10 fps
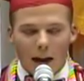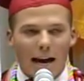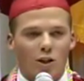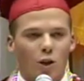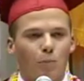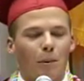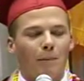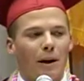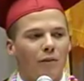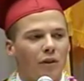As I was
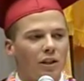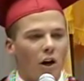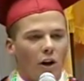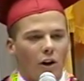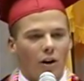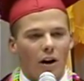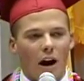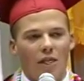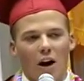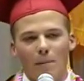preparing for this honor,
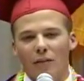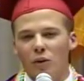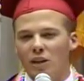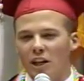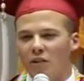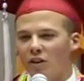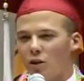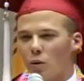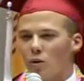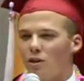I thought about those
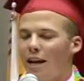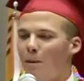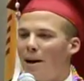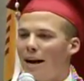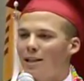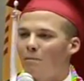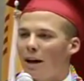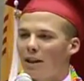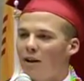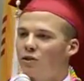individuals that impacted
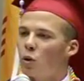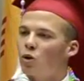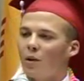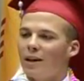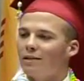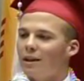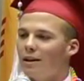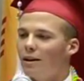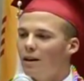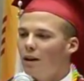my life so greatly,
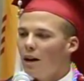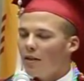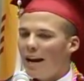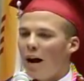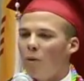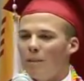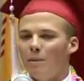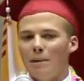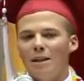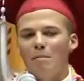that helped make
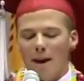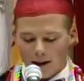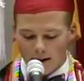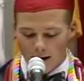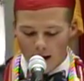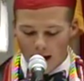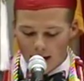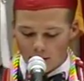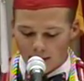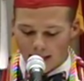me the man I
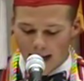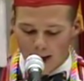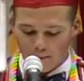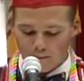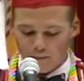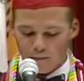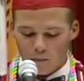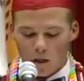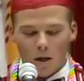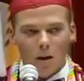am today.
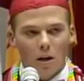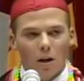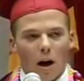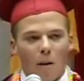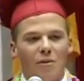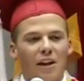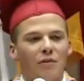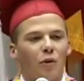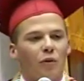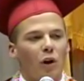I'm
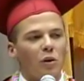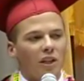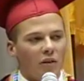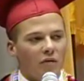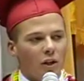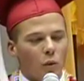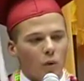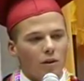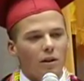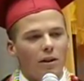thankful for those
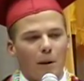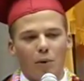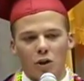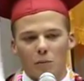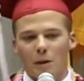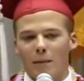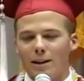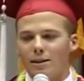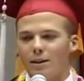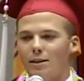individuals that pushed me to my
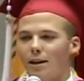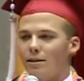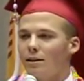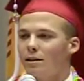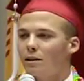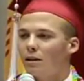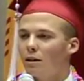successes,